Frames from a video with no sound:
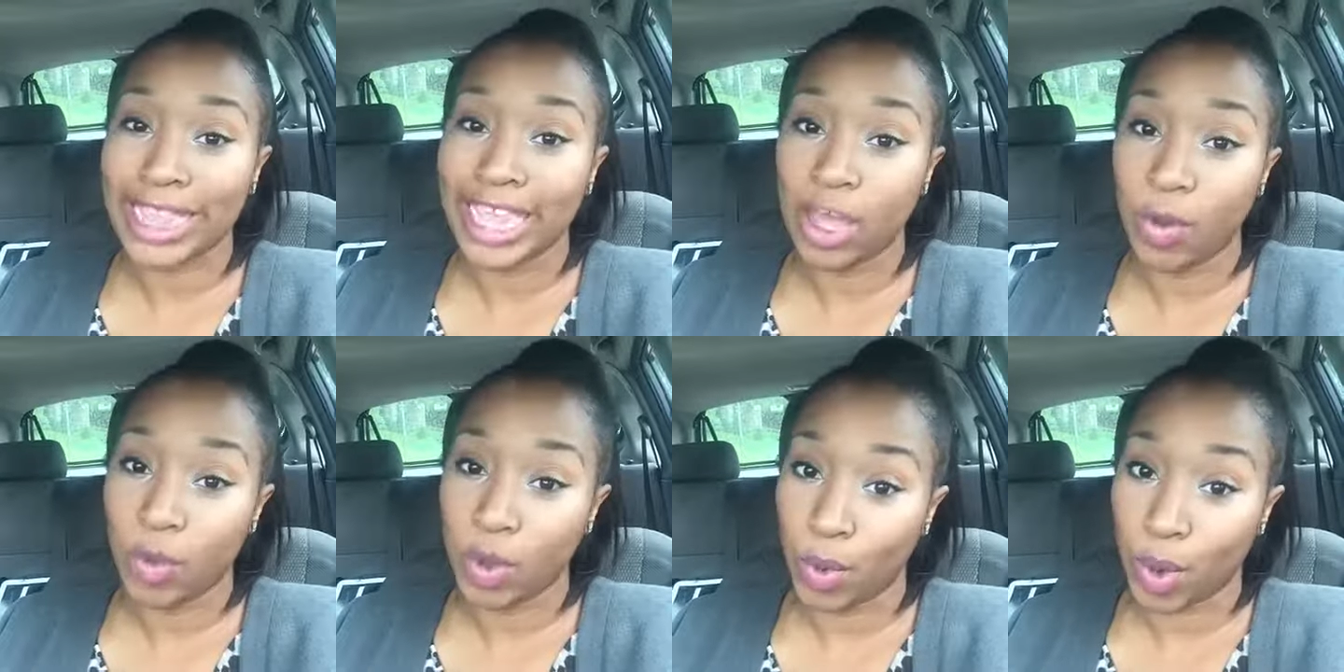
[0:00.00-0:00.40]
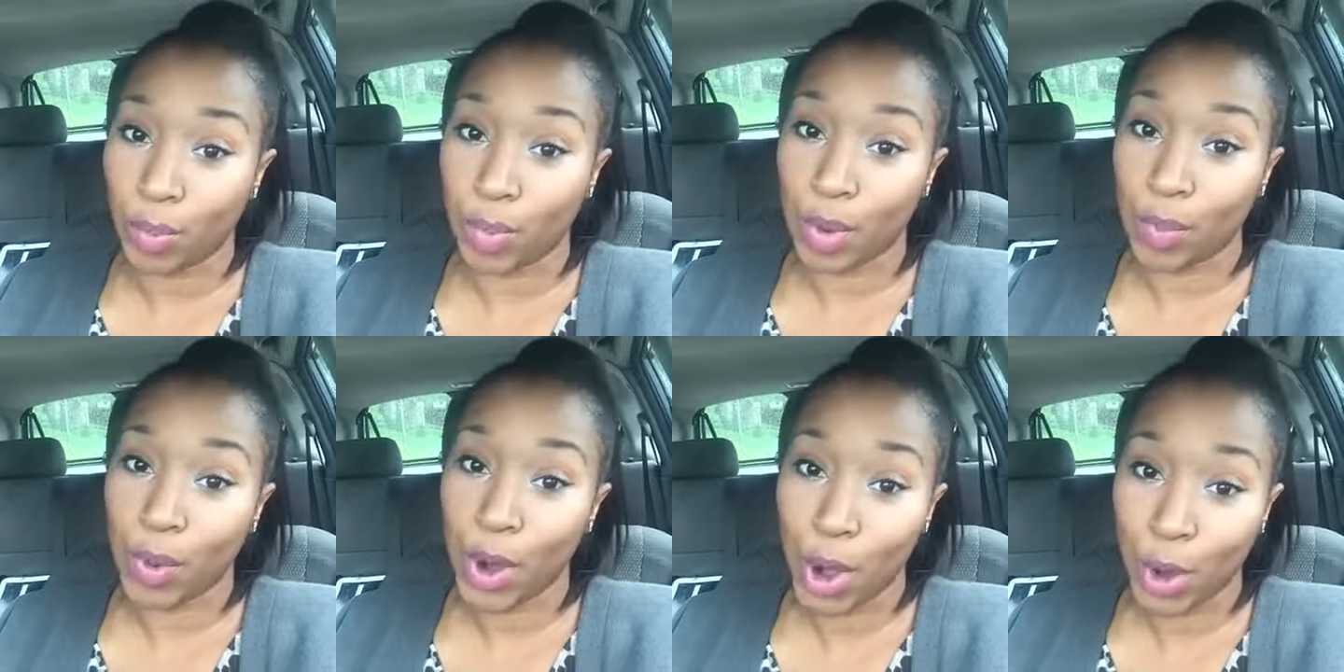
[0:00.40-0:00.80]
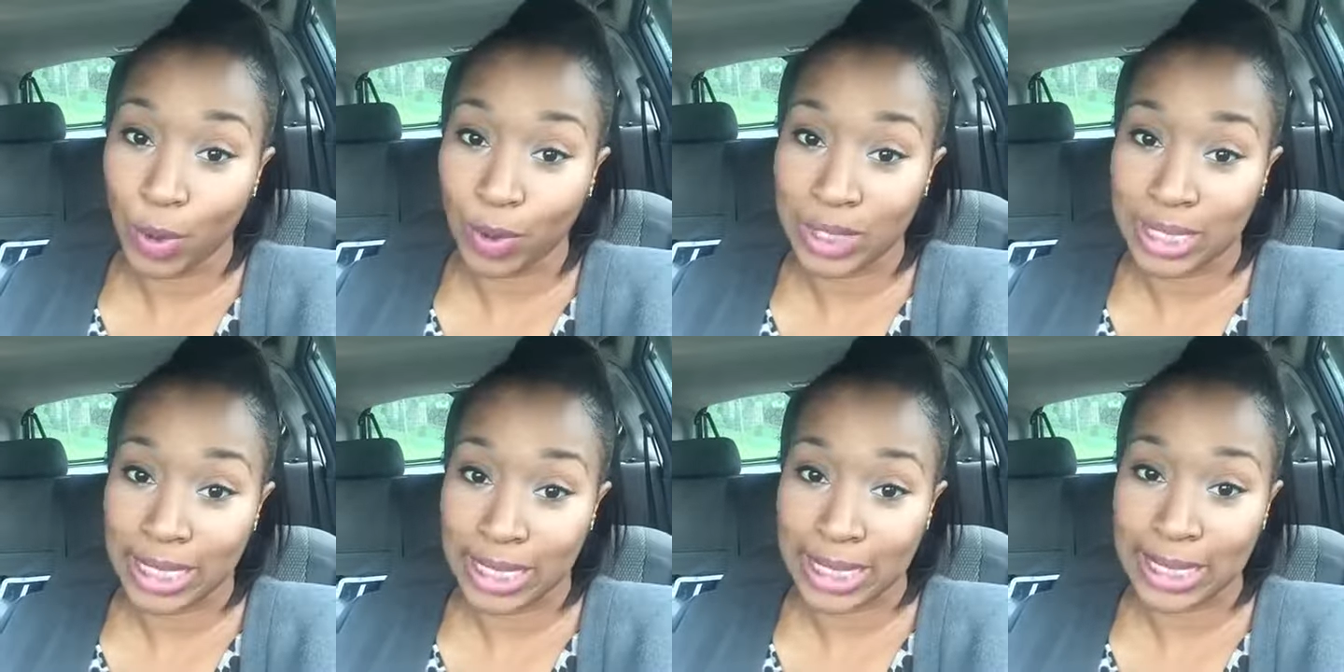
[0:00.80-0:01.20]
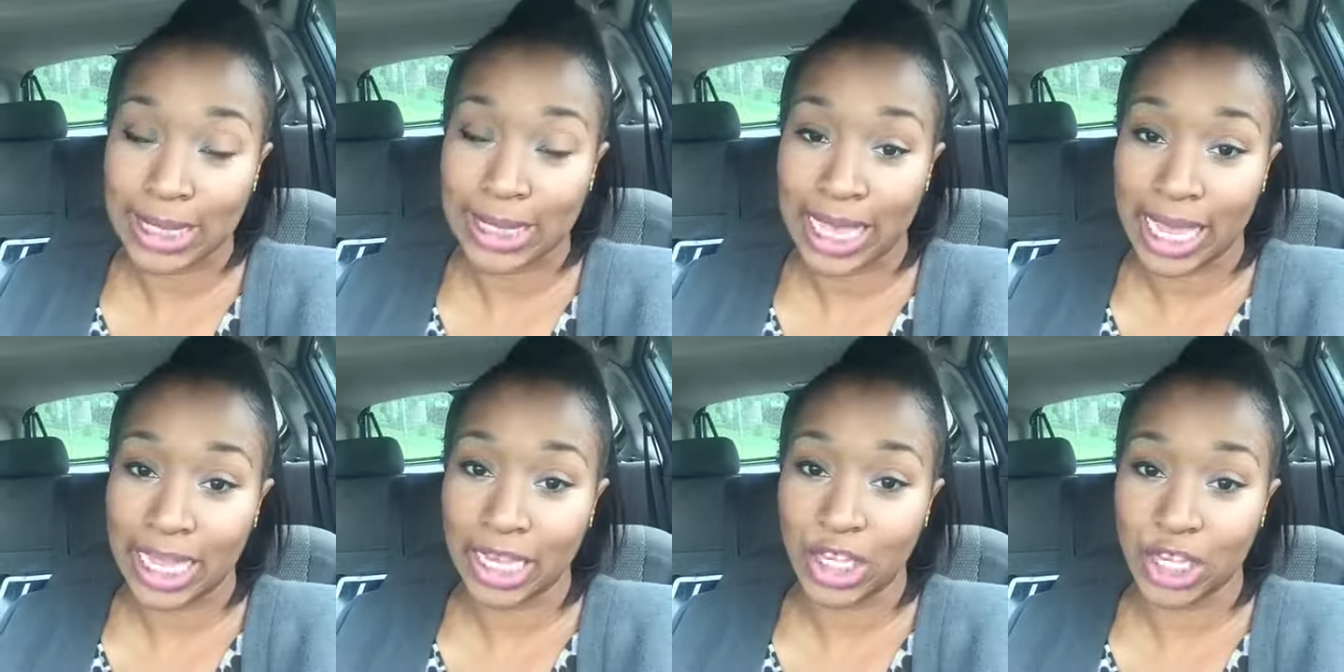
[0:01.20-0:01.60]
then we will propose this
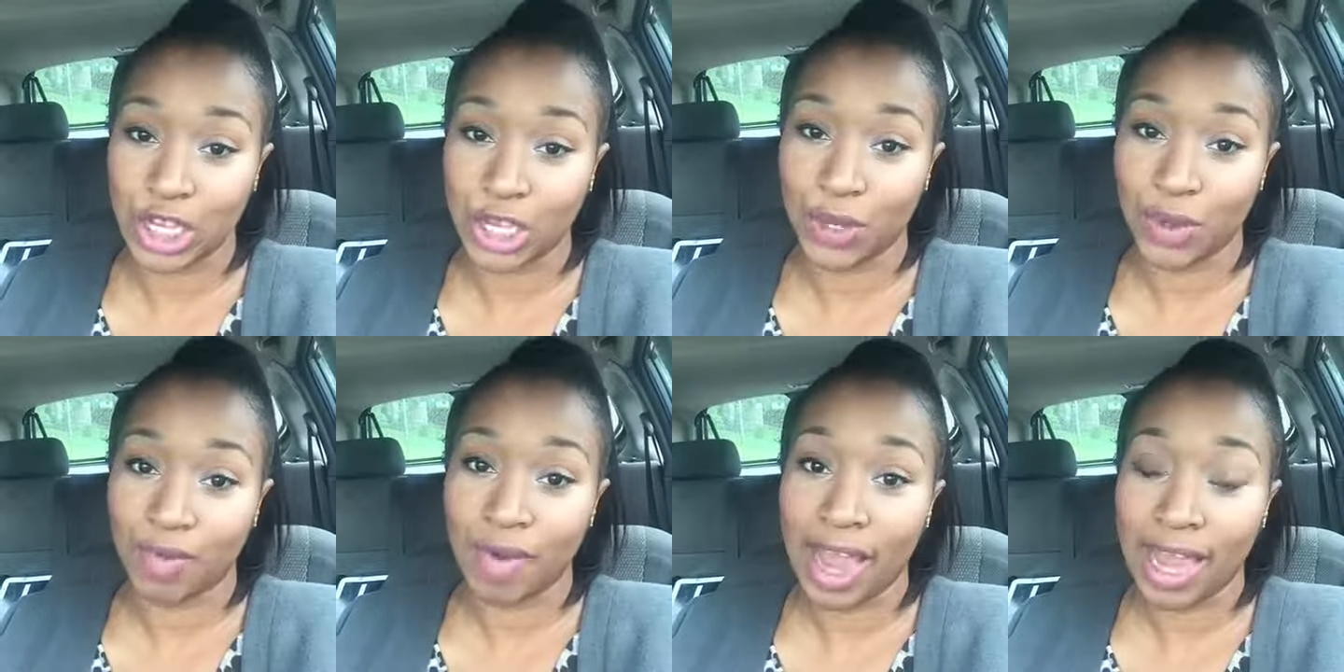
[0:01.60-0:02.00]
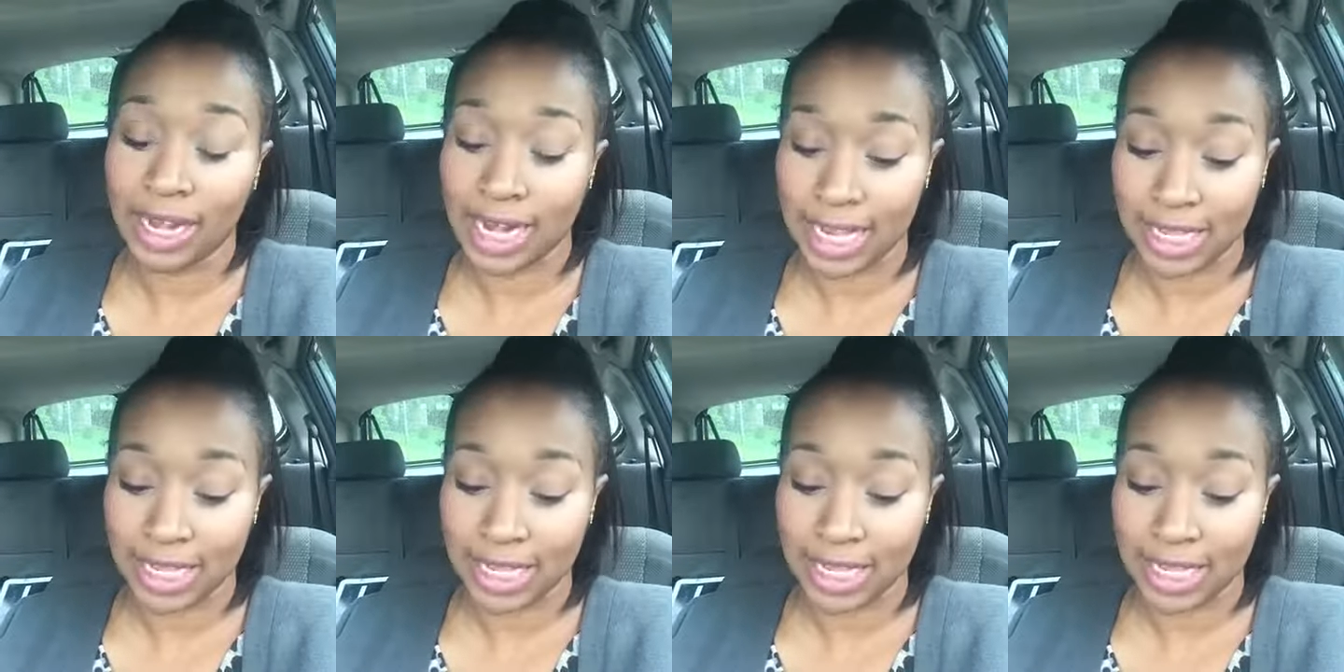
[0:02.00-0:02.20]
thing to you, right?